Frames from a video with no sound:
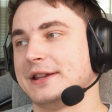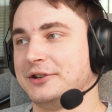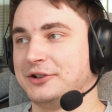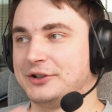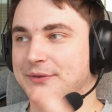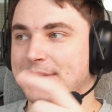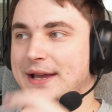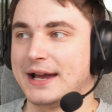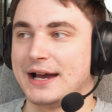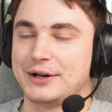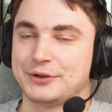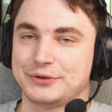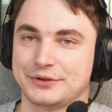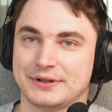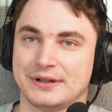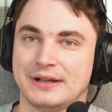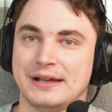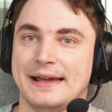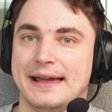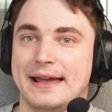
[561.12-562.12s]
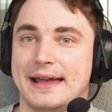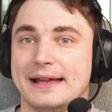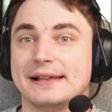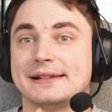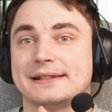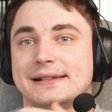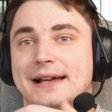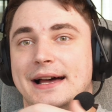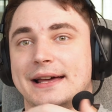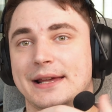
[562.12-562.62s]
hear me out.
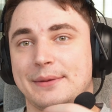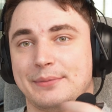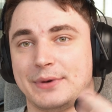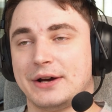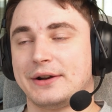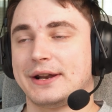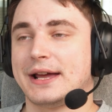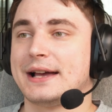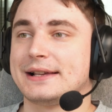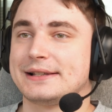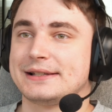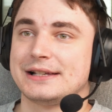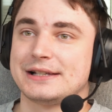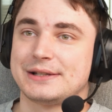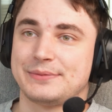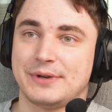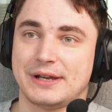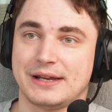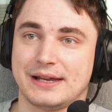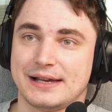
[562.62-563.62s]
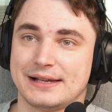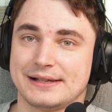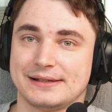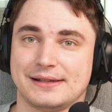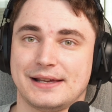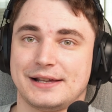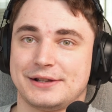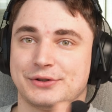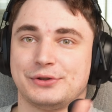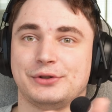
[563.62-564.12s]
It's not about assets because
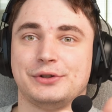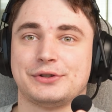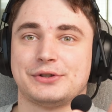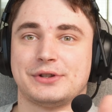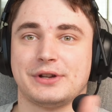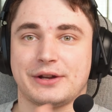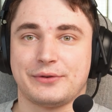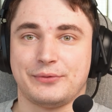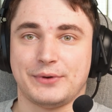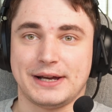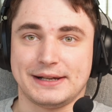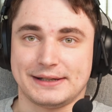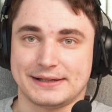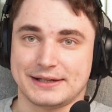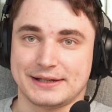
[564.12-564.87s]
that's also quite